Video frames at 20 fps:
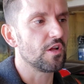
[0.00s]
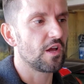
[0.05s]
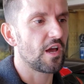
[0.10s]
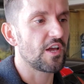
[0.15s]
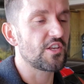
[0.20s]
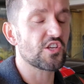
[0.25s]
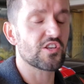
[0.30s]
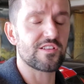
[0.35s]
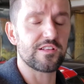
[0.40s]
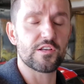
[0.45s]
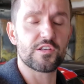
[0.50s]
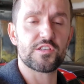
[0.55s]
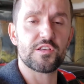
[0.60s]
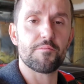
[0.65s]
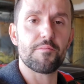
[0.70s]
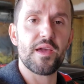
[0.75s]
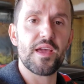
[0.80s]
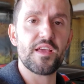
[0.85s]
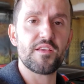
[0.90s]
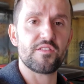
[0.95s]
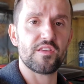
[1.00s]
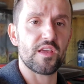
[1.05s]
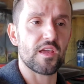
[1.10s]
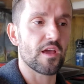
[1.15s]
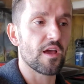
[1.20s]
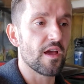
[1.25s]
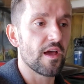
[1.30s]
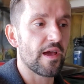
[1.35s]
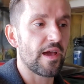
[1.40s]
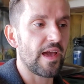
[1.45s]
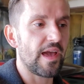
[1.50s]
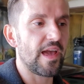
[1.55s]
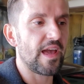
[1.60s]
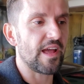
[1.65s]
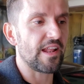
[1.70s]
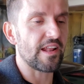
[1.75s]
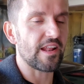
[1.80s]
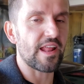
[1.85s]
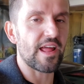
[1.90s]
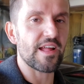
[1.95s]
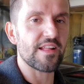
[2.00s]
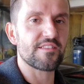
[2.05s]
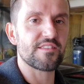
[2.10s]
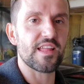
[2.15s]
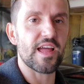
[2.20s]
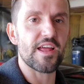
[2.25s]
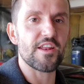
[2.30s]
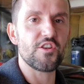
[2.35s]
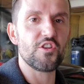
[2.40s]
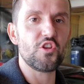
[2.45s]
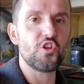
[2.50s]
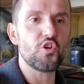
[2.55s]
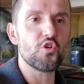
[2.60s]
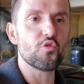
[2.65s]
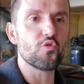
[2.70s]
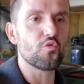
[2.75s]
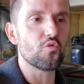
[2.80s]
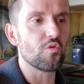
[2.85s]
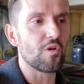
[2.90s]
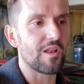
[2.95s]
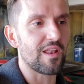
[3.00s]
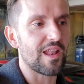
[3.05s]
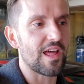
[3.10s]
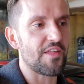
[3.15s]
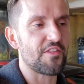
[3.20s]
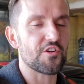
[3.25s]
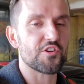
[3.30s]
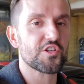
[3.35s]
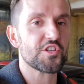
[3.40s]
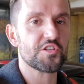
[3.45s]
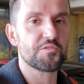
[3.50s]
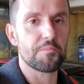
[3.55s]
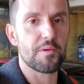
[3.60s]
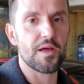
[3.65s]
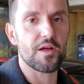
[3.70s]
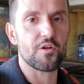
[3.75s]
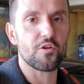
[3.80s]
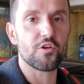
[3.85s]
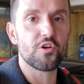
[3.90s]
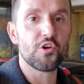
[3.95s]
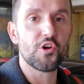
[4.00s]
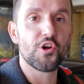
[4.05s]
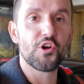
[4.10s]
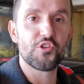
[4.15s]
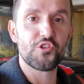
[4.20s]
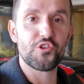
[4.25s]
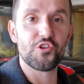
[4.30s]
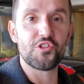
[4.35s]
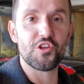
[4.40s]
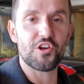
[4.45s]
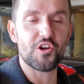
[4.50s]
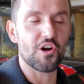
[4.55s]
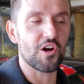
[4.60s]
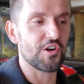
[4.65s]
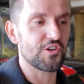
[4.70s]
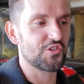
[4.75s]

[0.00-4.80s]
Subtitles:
It just looks amazing, and it adds that new leather smell to the car.